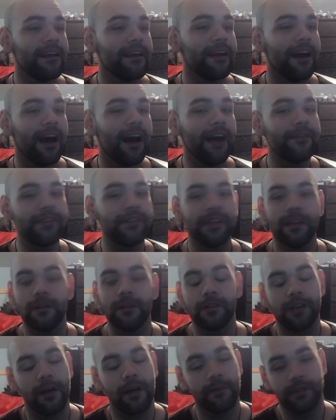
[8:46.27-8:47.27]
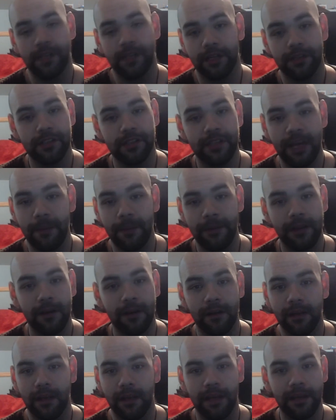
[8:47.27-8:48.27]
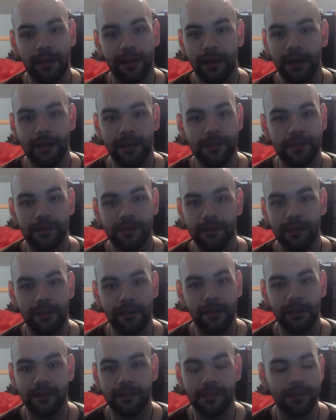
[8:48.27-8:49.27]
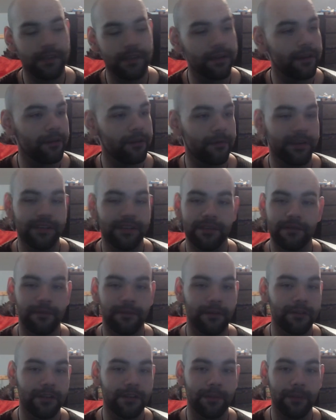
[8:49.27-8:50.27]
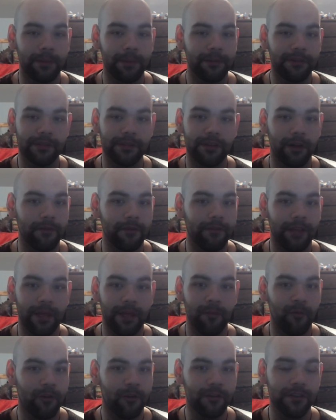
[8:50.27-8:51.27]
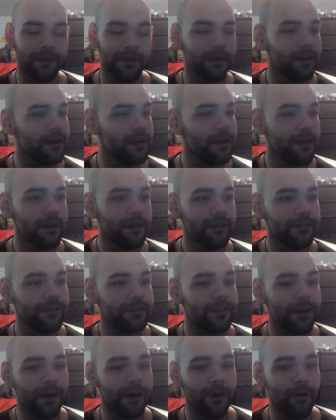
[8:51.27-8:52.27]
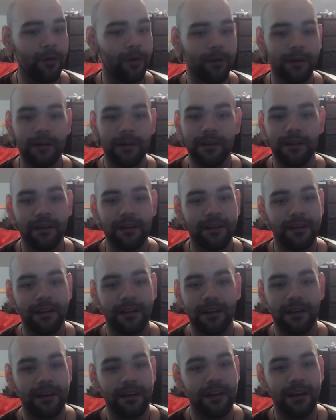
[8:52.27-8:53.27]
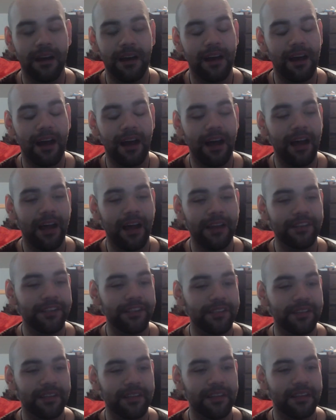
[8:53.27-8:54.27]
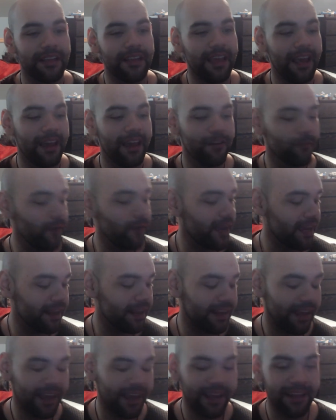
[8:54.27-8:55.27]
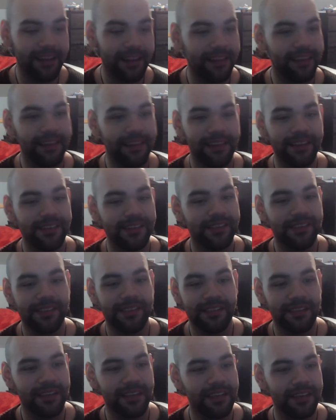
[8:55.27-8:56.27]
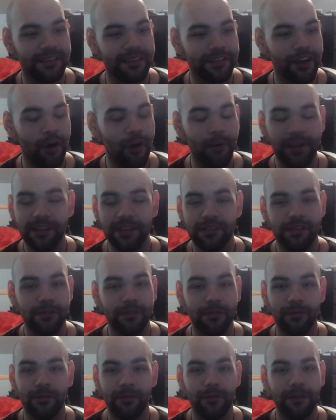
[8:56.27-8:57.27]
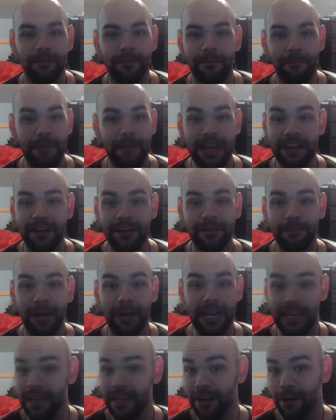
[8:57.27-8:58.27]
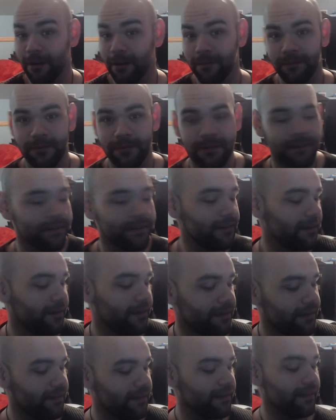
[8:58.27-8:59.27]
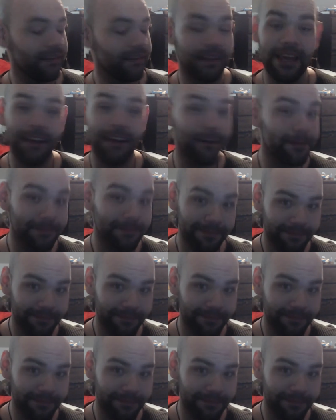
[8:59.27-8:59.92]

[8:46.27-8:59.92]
I've seen those conversations happening online, guys. It's just another reason for some people to start flame wars. So I just can't wait, and this is going to make my year. Later.